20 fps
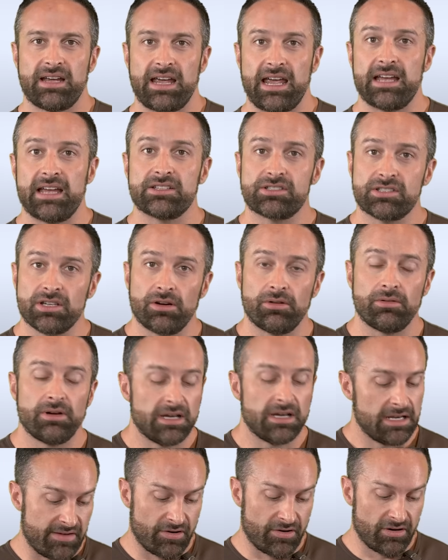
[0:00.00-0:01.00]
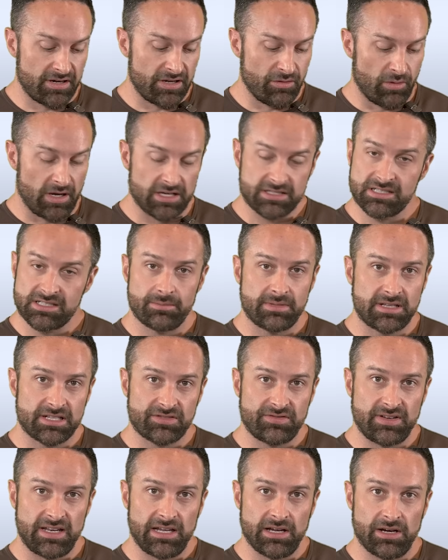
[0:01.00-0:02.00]
And so I've already watched some of
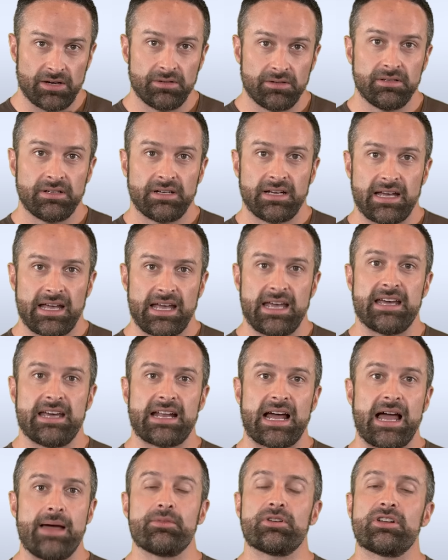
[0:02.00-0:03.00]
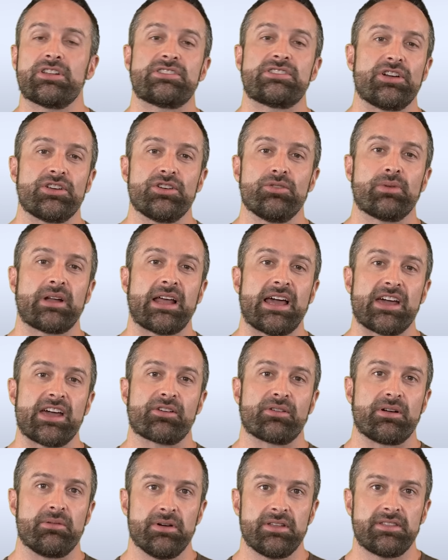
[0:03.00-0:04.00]
this video, and I'm going to tell you what I
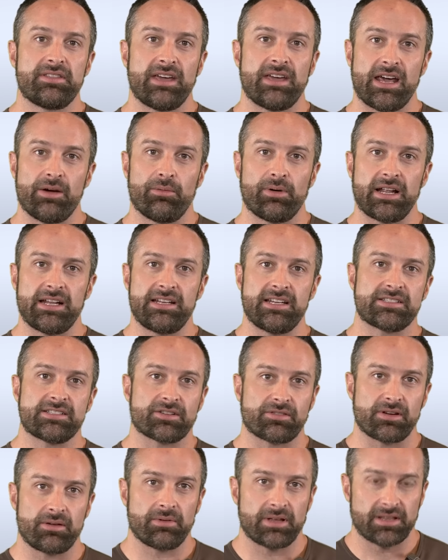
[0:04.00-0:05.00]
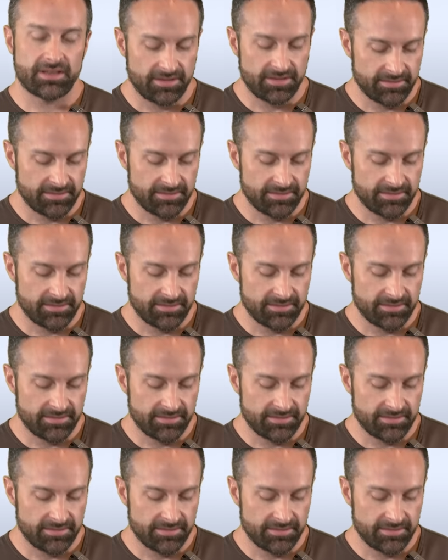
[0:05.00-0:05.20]
agree with and what I disagree with.